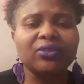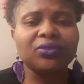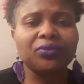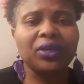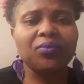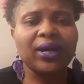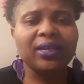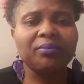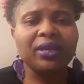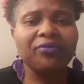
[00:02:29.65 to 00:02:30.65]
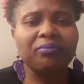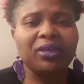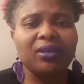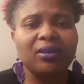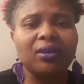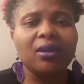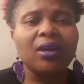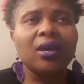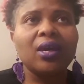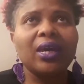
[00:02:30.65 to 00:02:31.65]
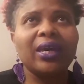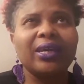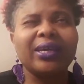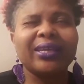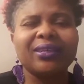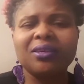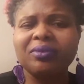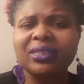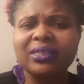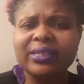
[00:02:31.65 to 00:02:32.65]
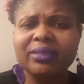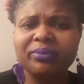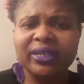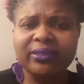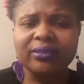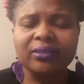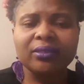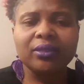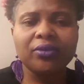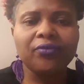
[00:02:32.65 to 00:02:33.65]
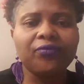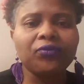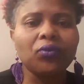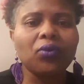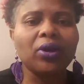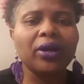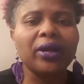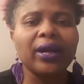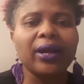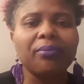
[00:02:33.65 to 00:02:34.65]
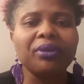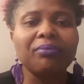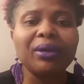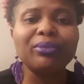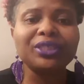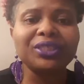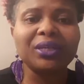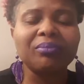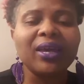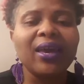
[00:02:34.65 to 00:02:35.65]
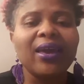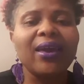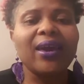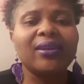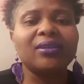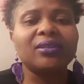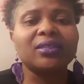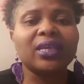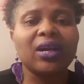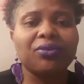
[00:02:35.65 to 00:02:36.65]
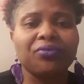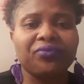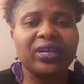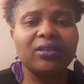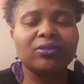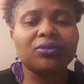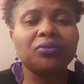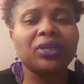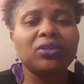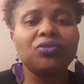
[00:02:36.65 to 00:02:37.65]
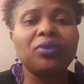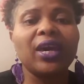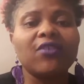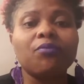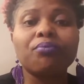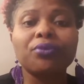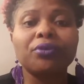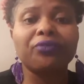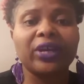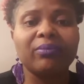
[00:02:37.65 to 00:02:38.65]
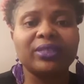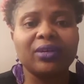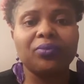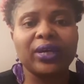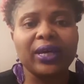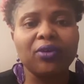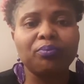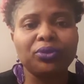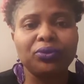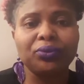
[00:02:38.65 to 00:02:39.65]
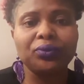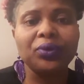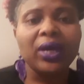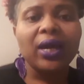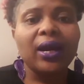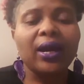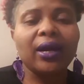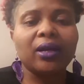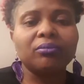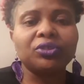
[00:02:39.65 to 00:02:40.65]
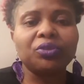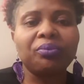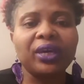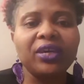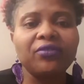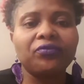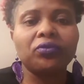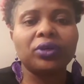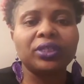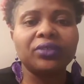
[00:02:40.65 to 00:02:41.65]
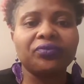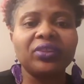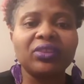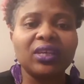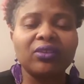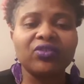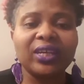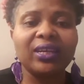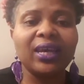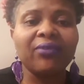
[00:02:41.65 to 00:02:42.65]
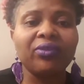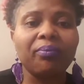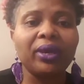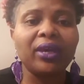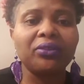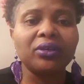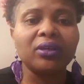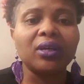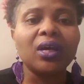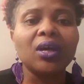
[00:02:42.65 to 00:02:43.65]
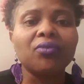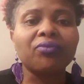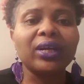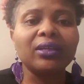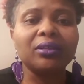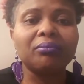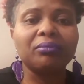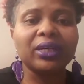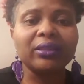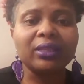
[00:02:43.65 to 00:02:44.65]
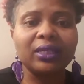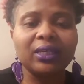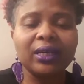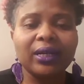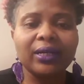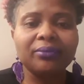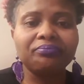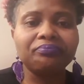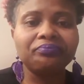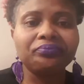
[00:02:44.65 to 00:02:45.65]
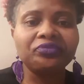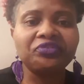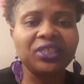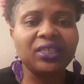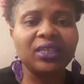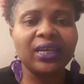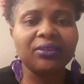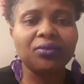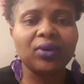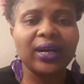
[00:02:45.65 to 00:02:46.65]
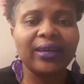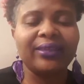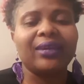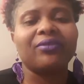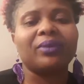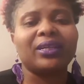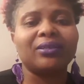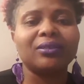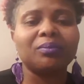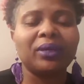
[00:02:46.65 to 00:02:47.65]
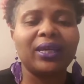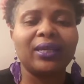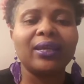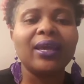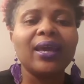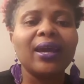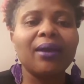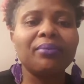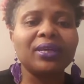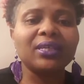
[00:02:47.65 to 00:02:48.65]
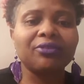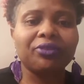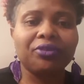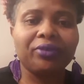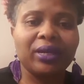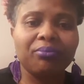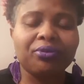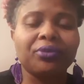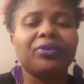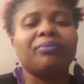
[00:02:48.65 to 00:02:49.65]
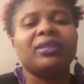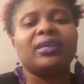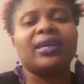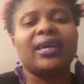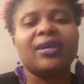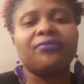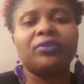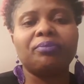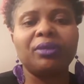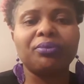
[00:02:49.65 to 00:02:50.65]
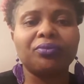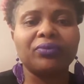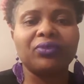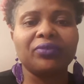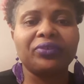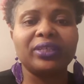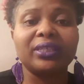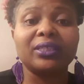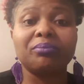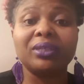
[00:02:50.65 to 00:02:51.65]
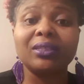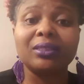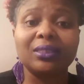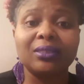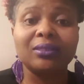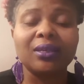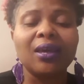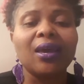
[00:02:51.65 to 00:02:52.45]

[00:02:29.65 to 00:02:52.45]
So they wound up giving me I think it was 6 months for the membership at a discounted rate. So they do have programs that will help you to pay for different things. So I didn't have to pay the regular monthly fee at the Y that everybody else paid because of the grant program that they have for people with different disabilities.